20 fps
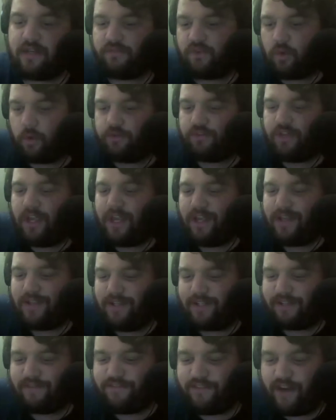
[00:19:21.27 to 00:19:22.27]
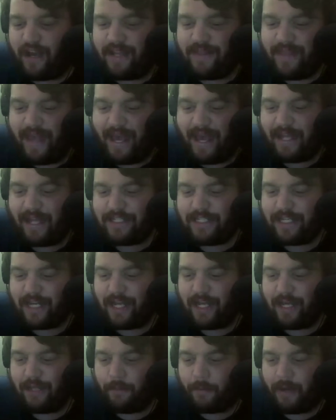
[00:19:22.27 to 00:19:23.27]
And of course, you can find that
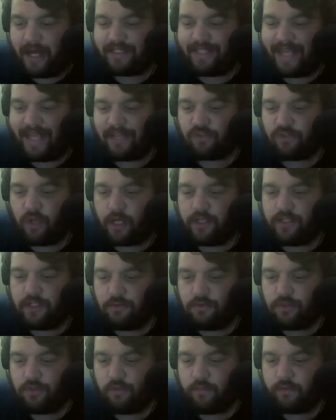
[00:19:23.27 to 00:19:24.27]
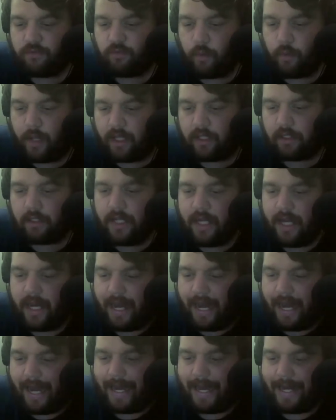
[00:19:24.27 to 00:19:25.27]
the podcast on YouTube as well
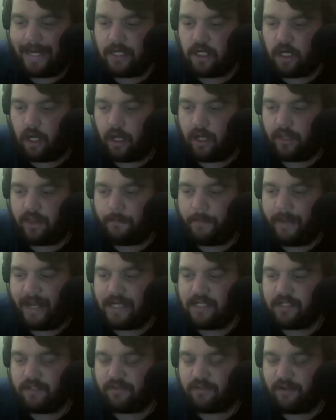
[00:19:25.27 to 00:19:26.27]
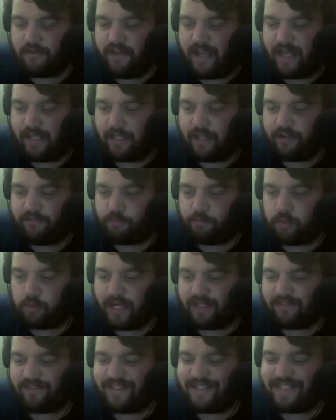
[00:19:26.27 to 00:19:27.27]
and on the pages of
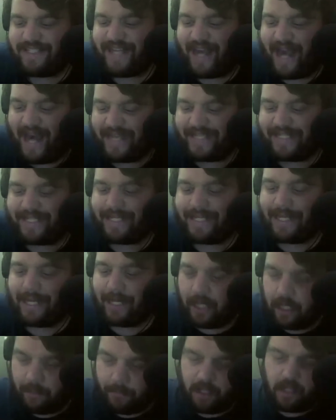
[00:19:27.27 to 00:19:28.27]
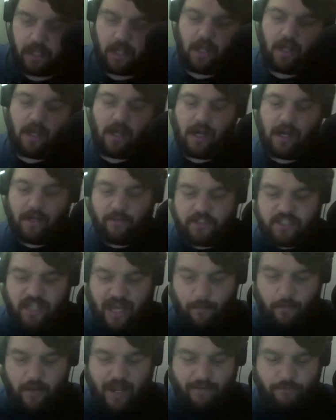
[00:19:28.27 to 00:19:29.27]
lfpress.com. All the
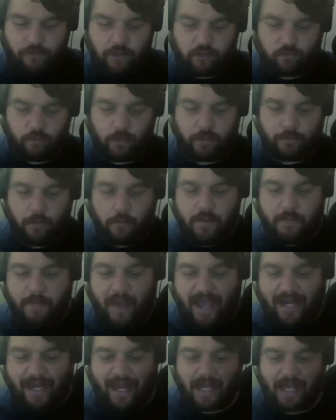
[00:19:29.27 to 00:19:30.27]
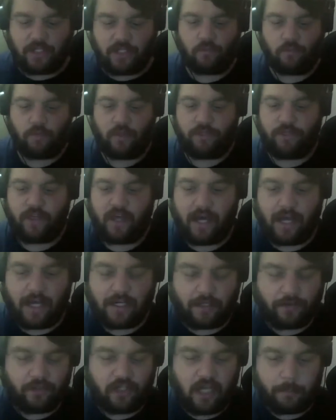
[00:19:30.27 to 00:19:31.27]
time we have for this week. We'll be back at you with
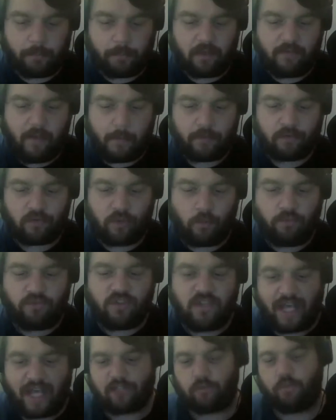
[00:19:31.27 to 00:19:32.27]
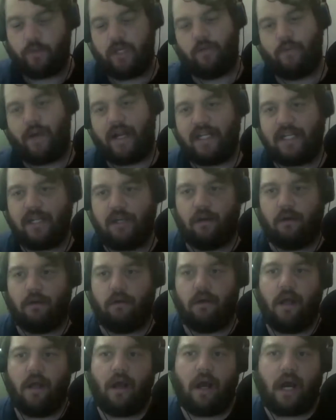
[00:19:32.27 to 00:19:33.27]
another couple of episodes next week right here
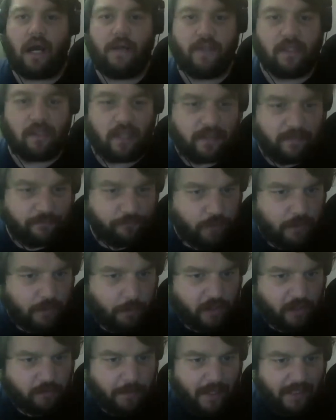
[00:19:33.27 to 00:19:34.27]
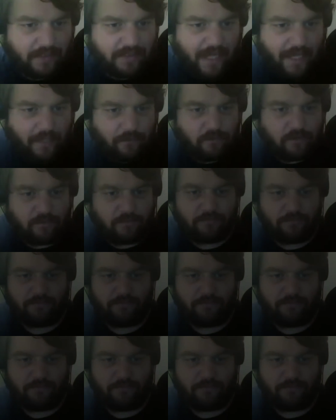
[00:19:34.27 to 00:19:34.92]
on the London Free Press podcast.